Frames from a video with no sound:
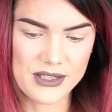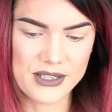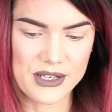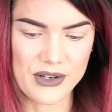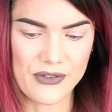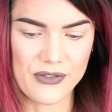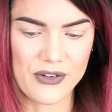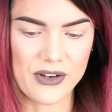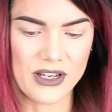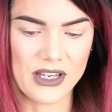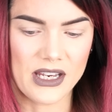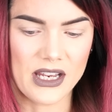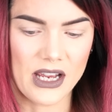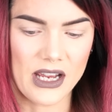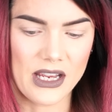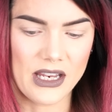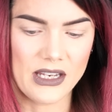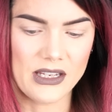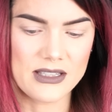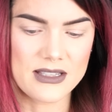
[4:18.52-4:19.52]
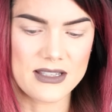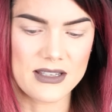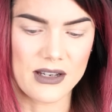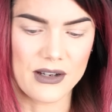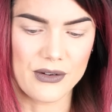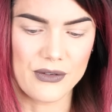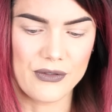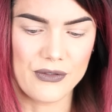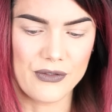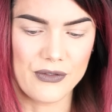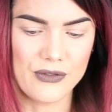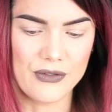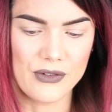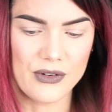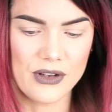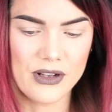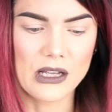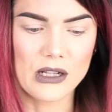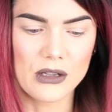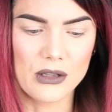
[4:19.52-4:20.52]
different kinds of
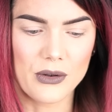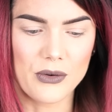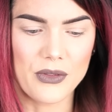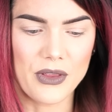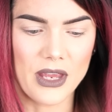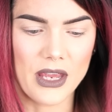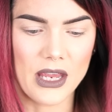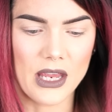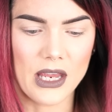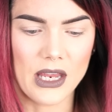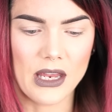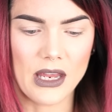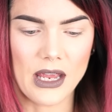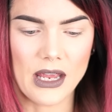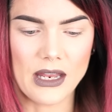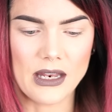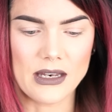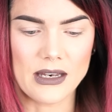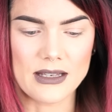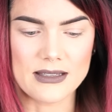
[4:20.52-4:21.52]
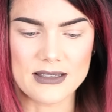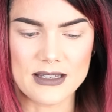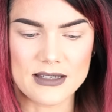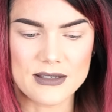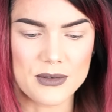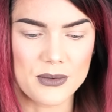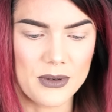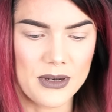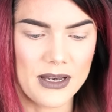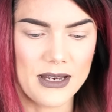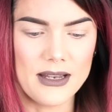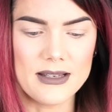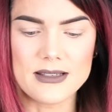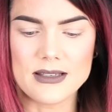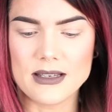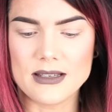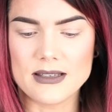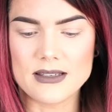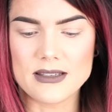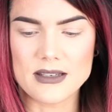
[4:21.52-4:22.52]
clothing and
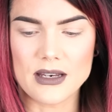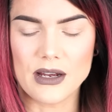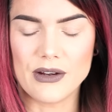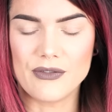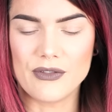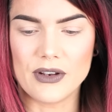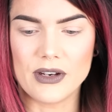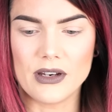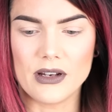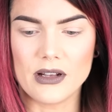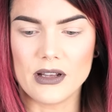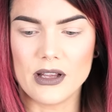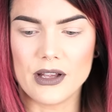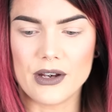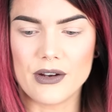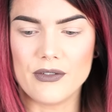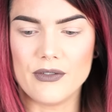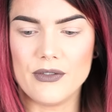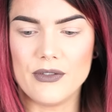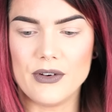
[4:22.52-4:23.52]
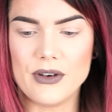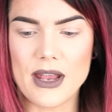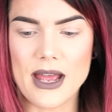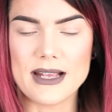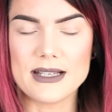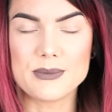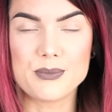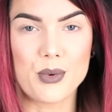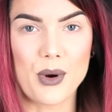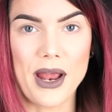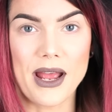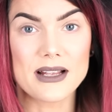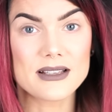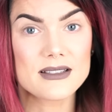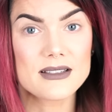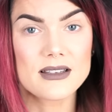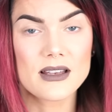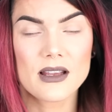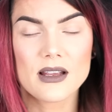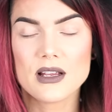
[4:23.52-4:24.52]
accessories and stuff, and a lot of nice
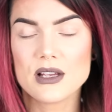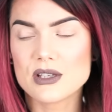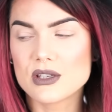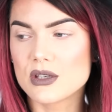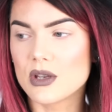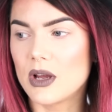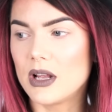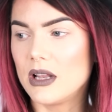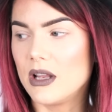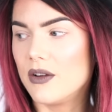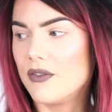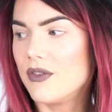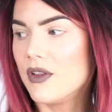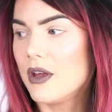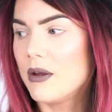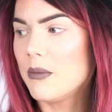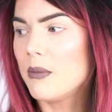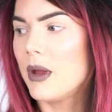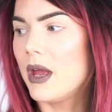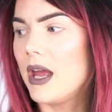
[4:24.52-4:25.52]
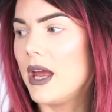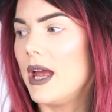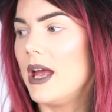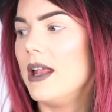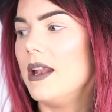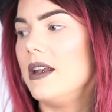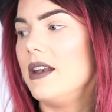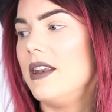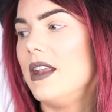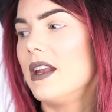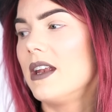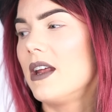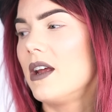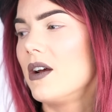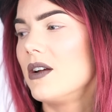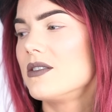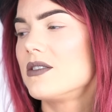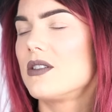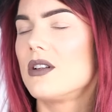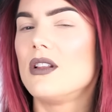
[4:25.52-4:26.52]
brands. So I love them. And then I
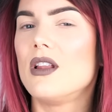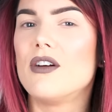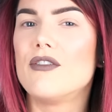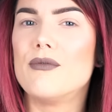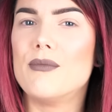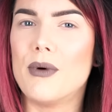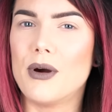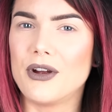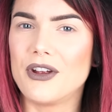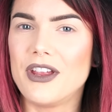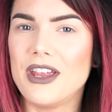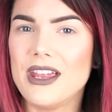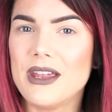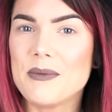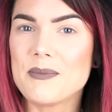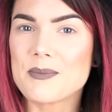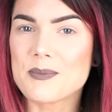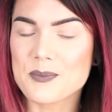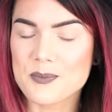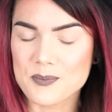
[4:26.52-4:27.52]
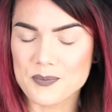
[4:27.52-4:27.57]
also love Monki